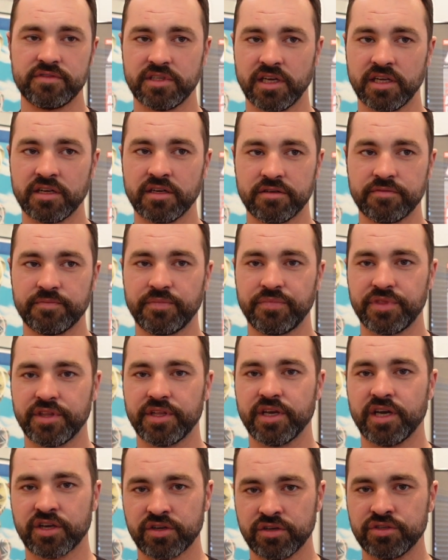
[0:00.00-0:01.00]
done
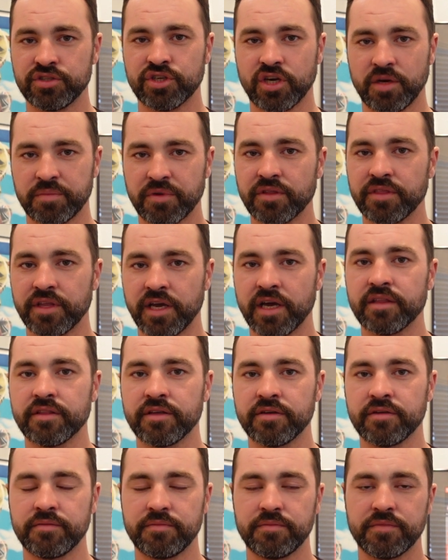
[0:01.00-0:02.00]
a good job on
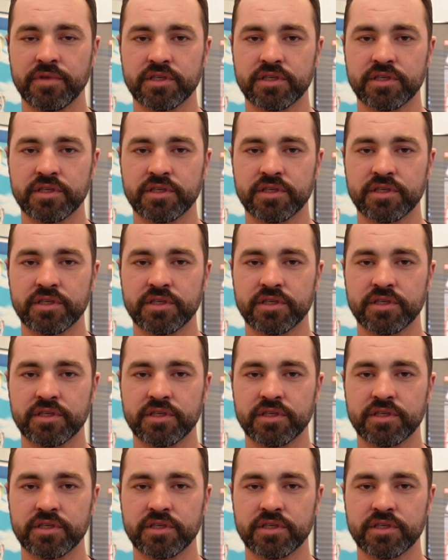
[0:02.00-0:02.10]
that.